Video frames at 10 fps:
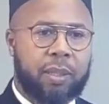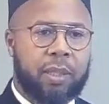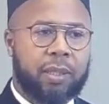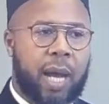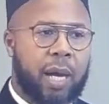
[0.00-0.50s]
the
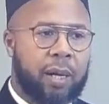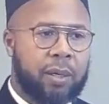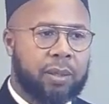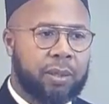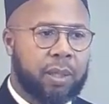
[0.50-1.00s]

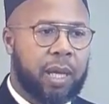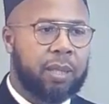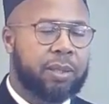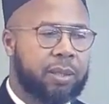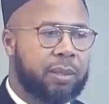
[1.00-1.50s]
desires, the
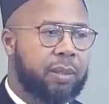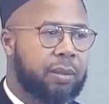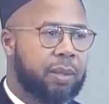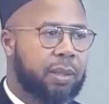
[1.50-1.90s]
lusts,